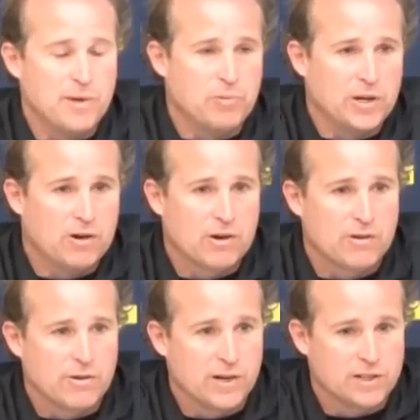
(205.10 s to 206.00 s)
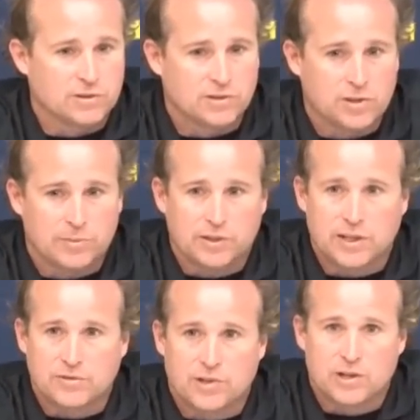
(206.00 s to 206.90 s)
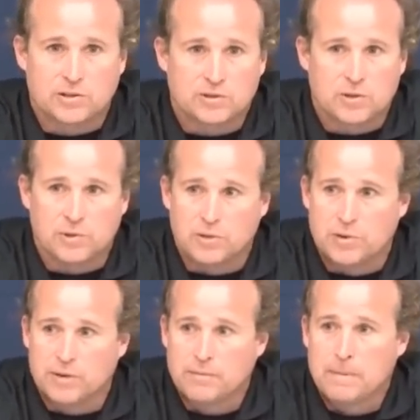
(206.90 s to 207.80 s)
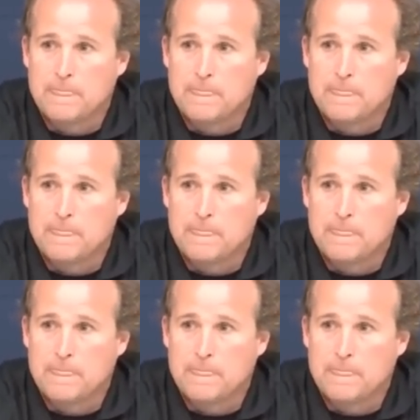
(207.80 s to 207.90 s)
they played harder than us is something that's very disturbing to me.